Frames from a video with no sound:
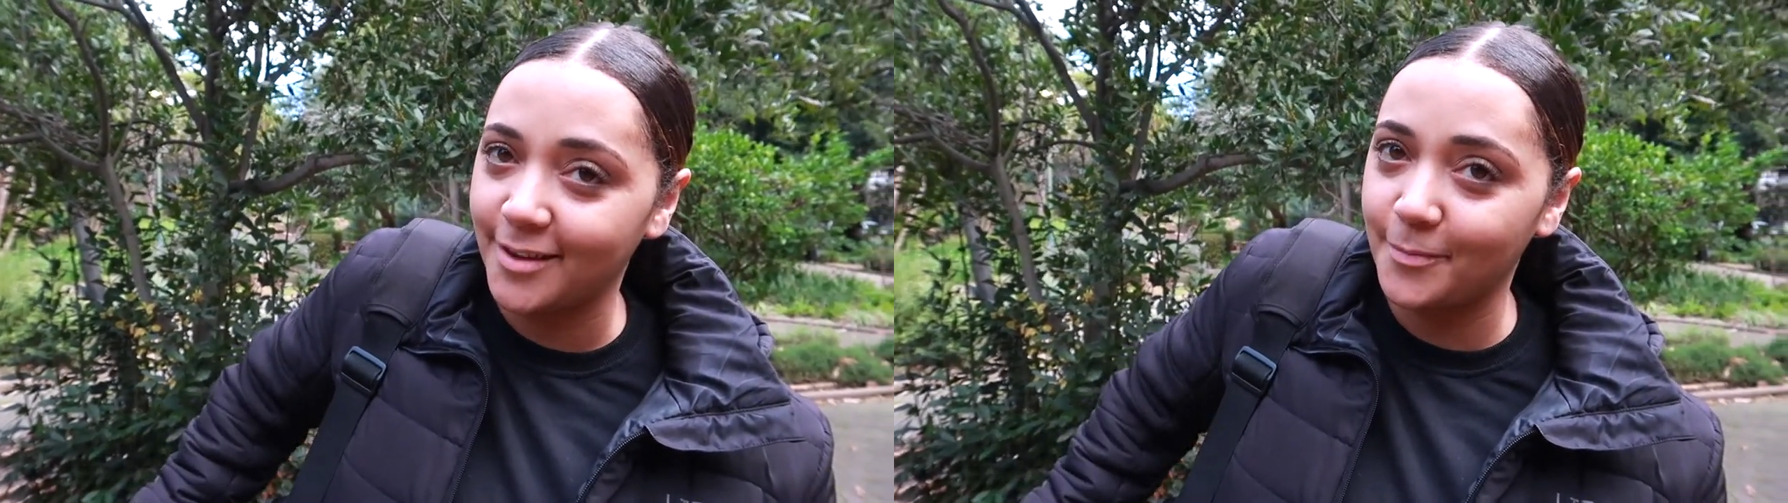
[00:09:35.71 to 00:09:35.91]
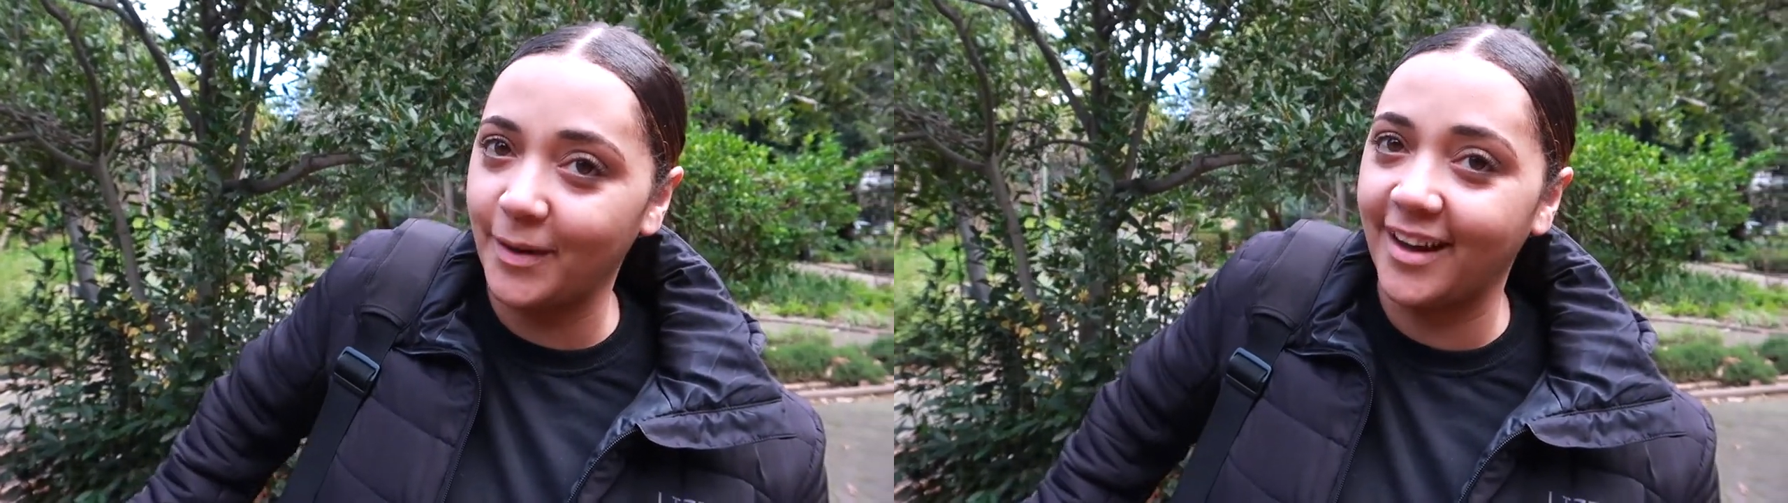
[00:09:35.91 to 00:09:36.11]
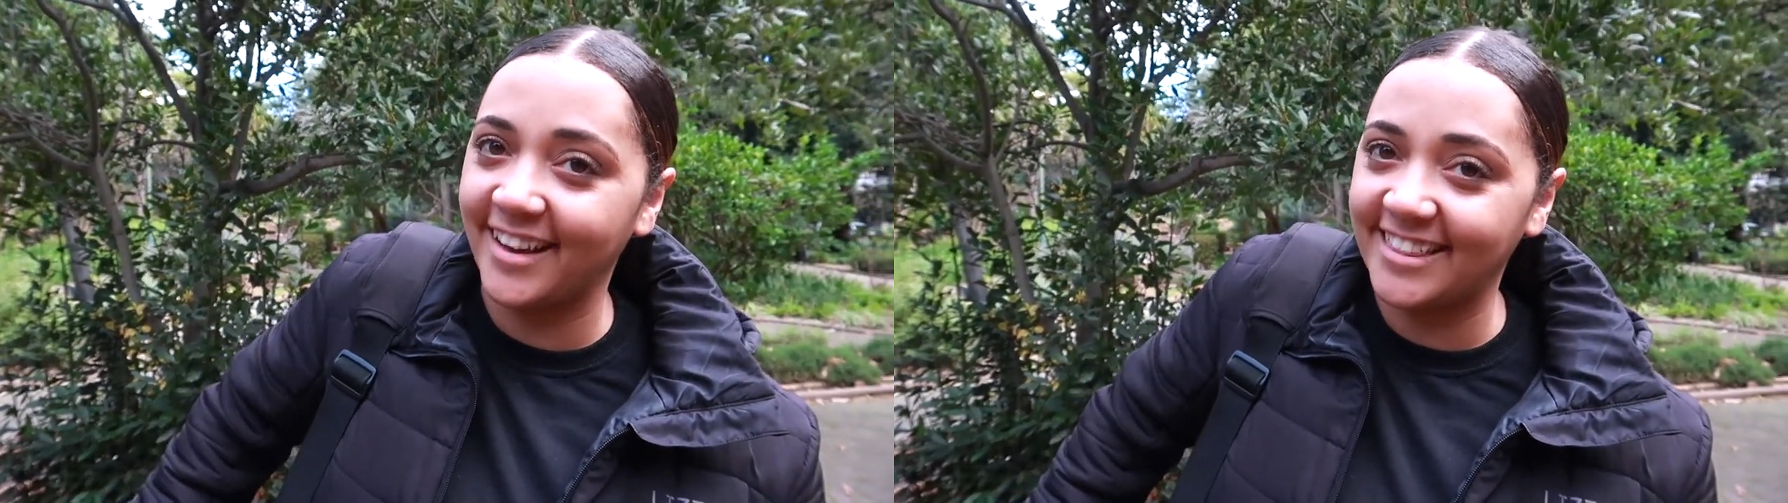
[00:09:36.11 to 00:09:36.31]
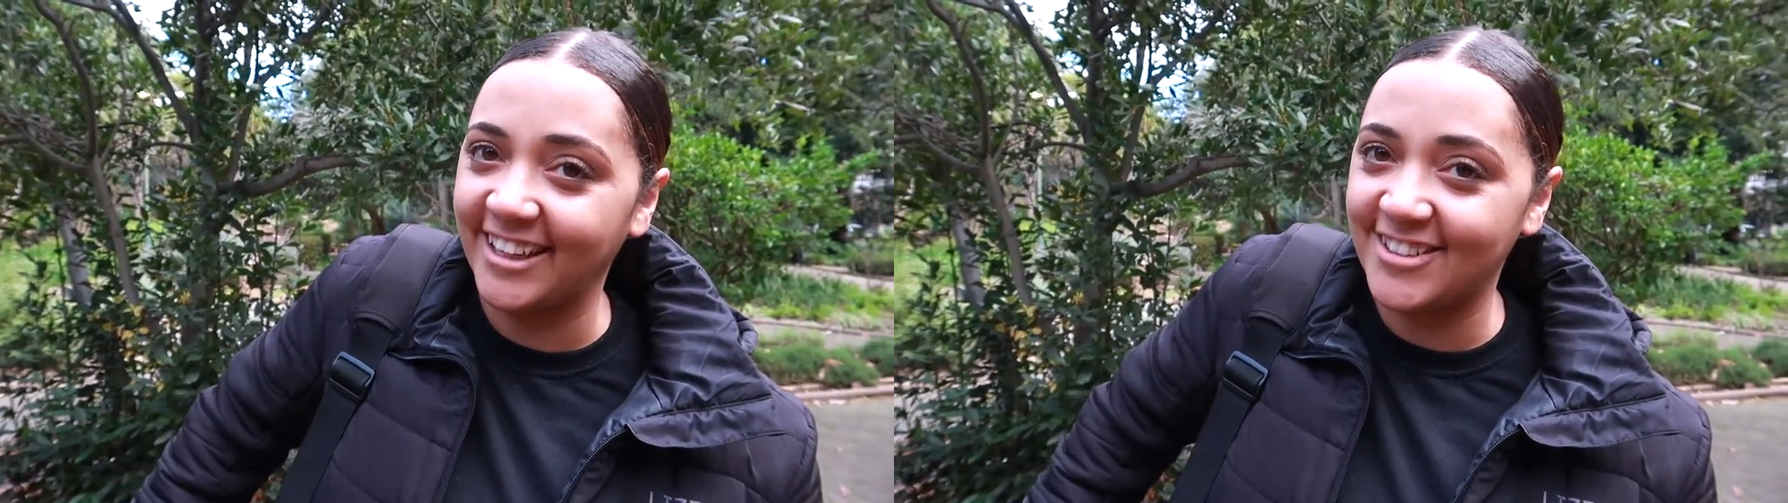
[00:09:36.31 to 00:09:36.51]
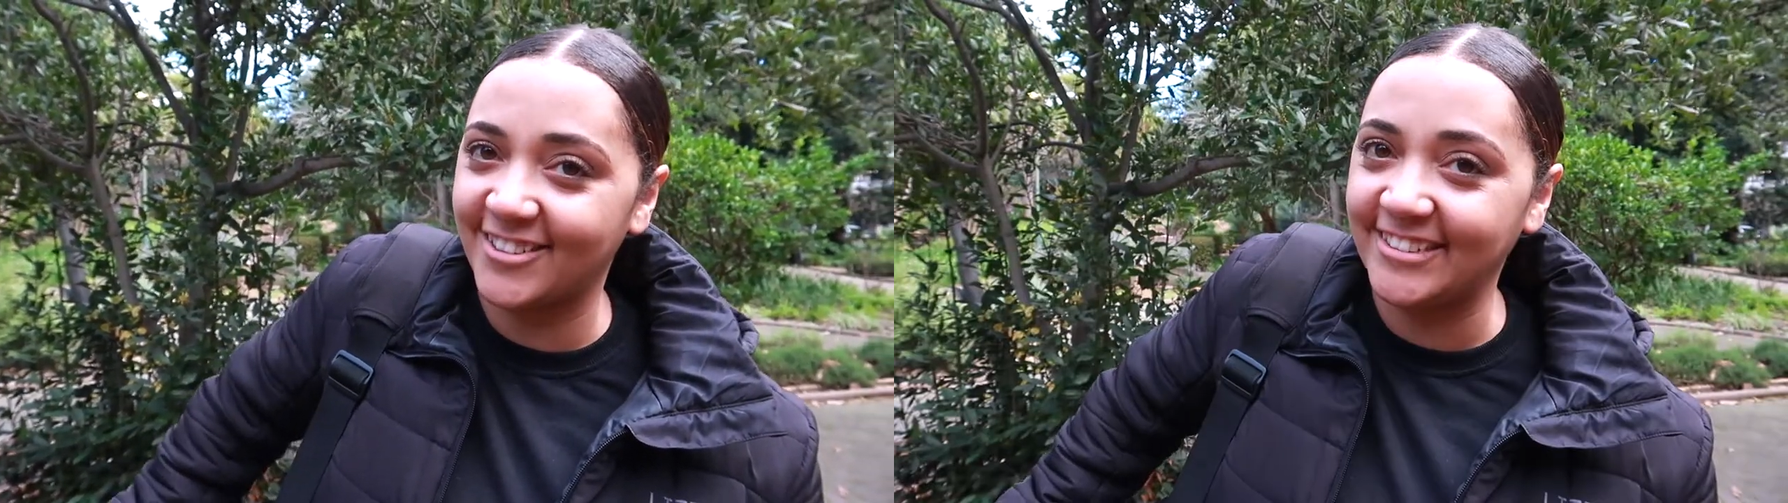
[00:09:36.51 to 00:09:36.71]
Birthday
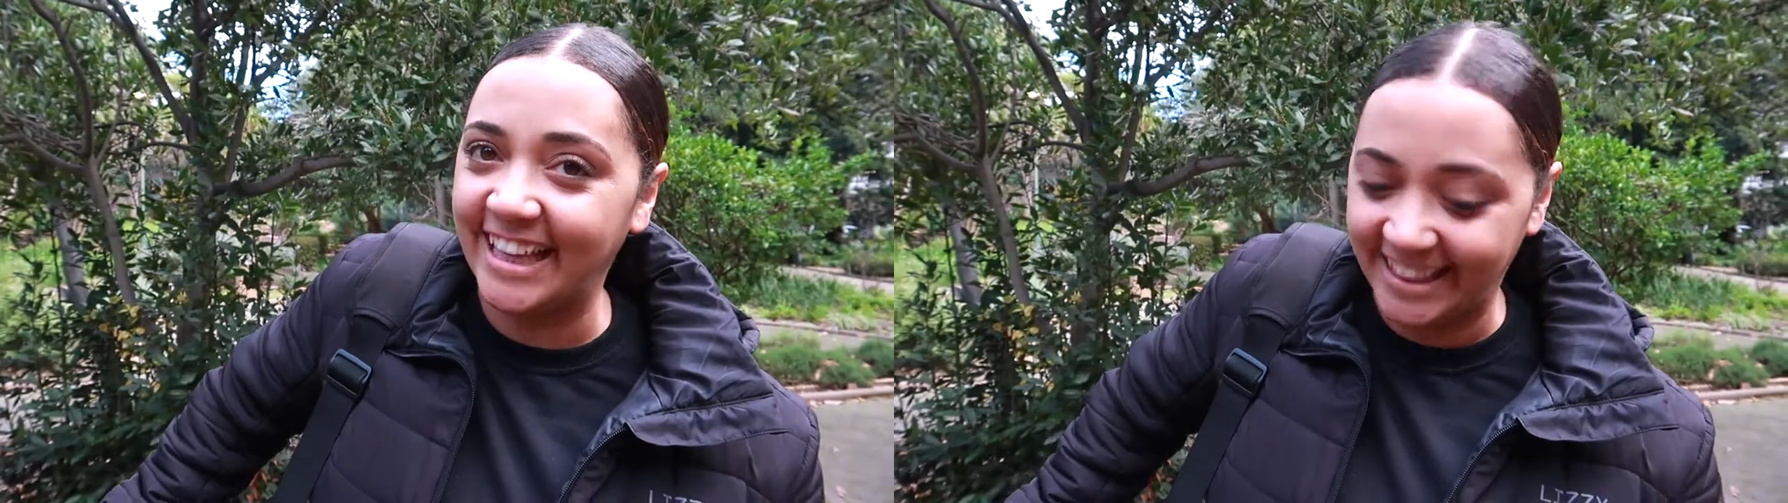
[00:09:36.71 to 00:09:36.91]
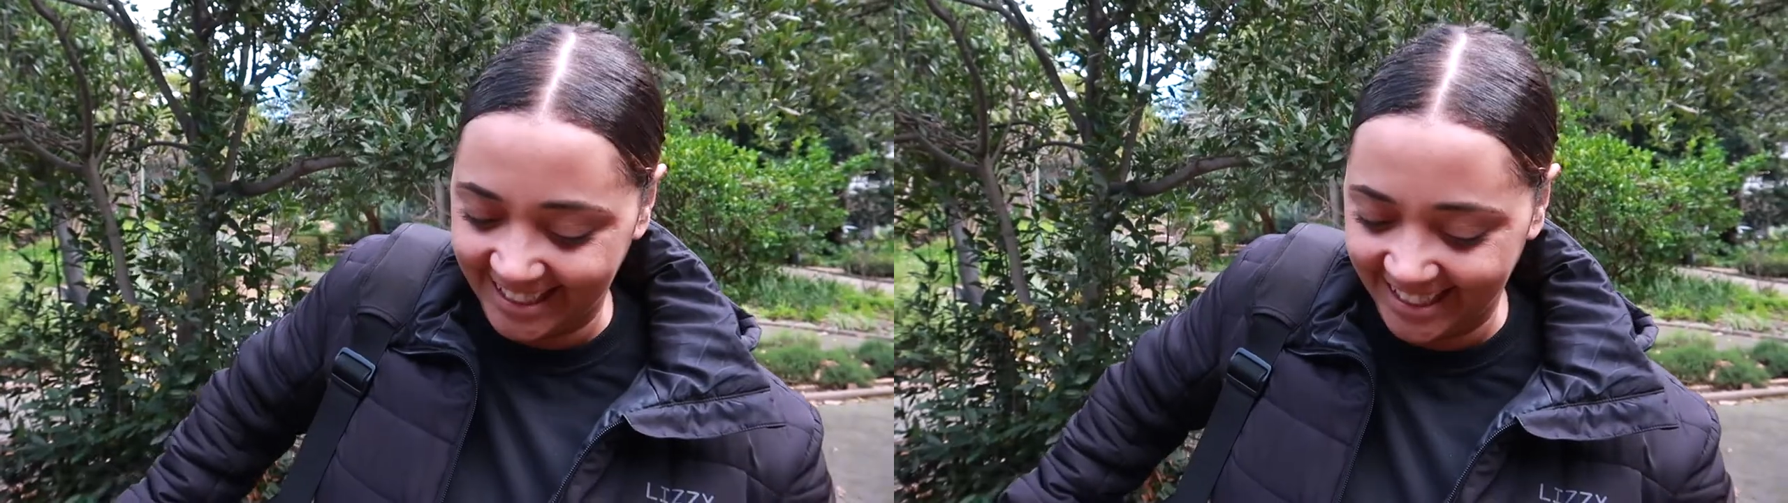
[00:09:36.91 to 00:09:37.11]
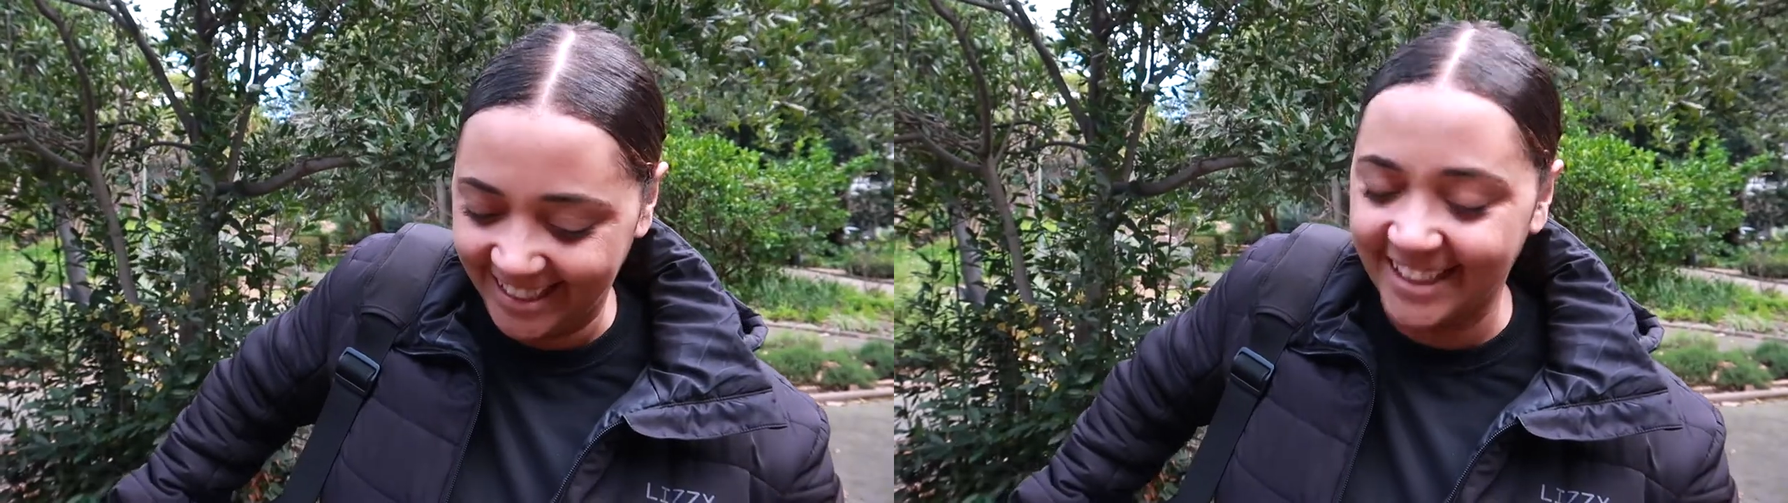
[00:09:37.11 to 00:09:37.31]
shoot, I think.